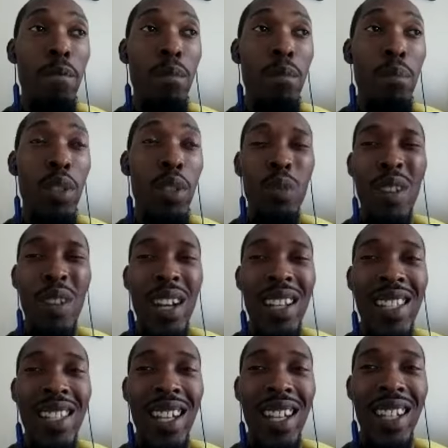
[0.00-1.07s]
put the pride
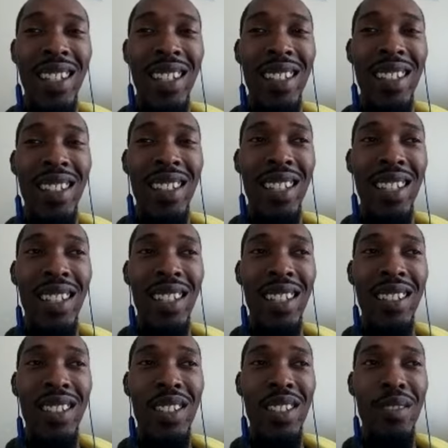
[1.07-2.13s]
aside and
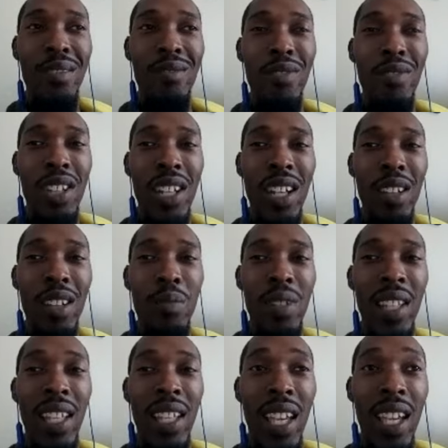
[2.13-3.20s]
reach out. Be
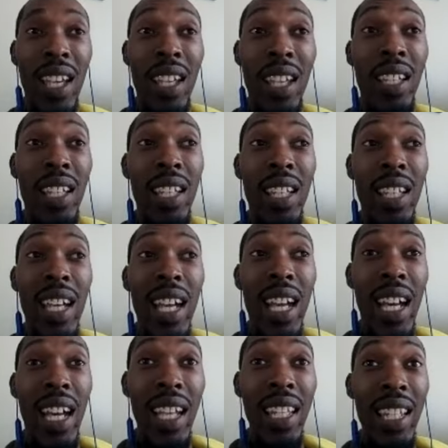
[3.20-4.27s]
like, hey,
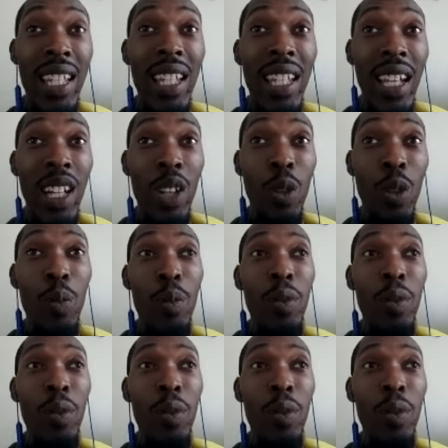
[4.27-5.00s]
I need help.